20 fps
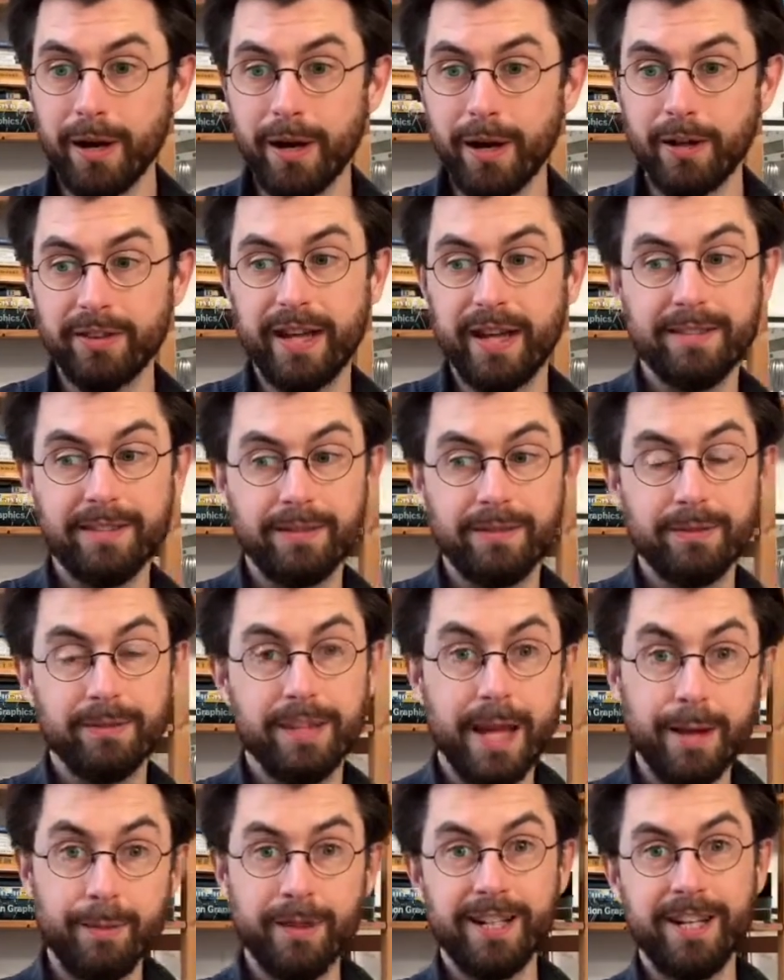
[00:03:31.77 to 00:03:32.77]
that,
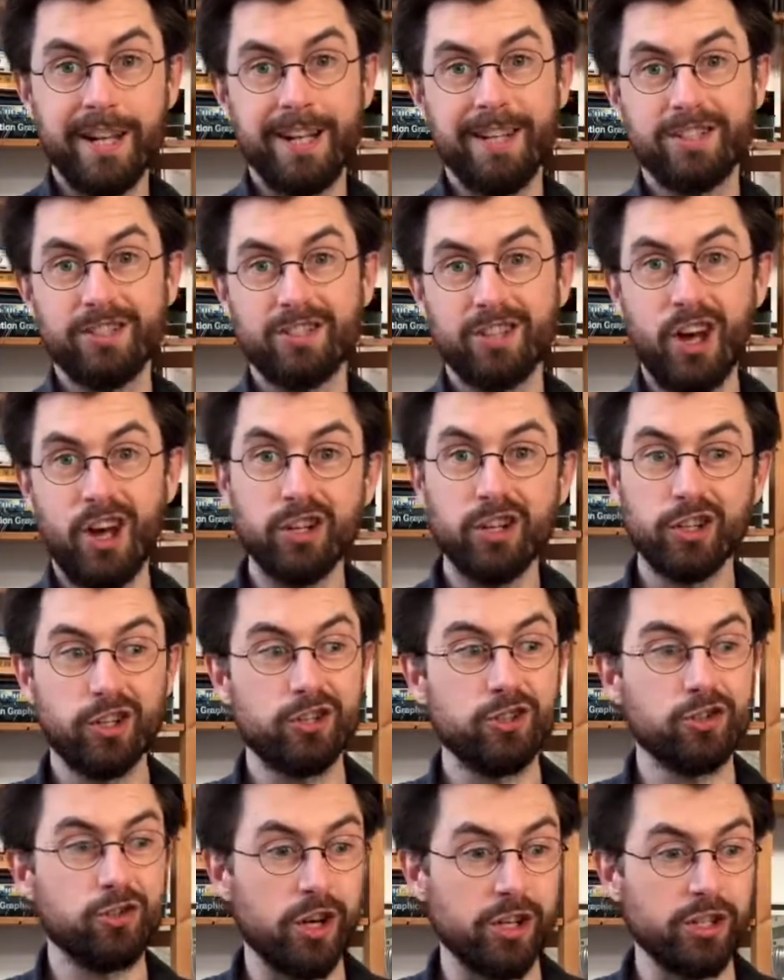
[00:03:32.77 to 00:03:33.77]
namely that it's under
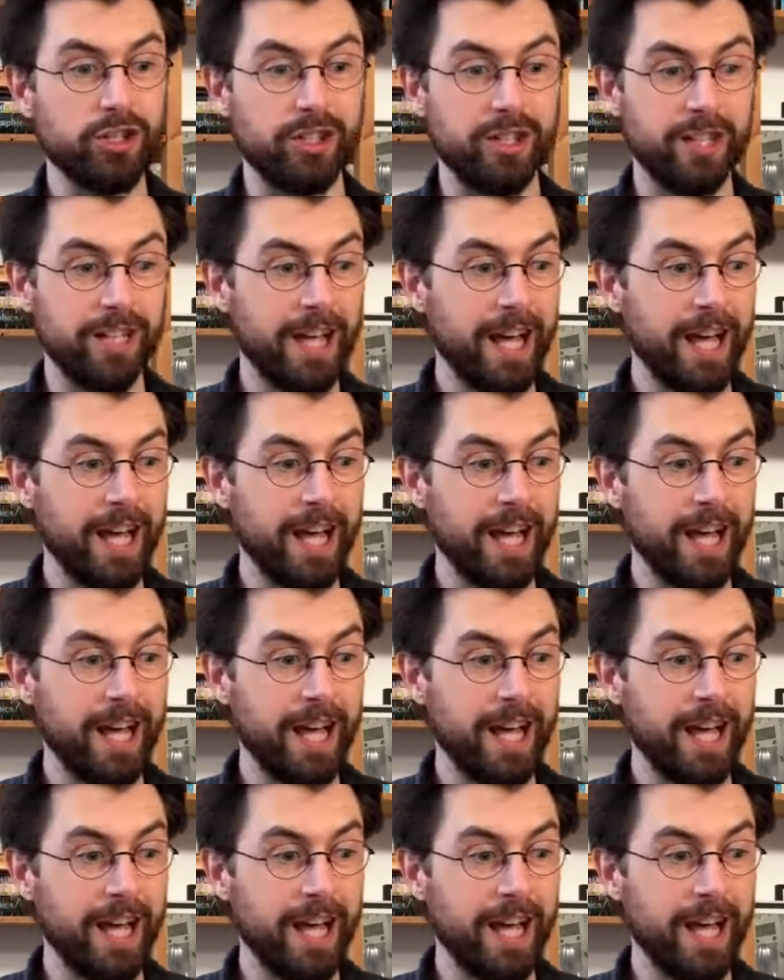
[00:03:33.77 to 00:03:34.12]
construction.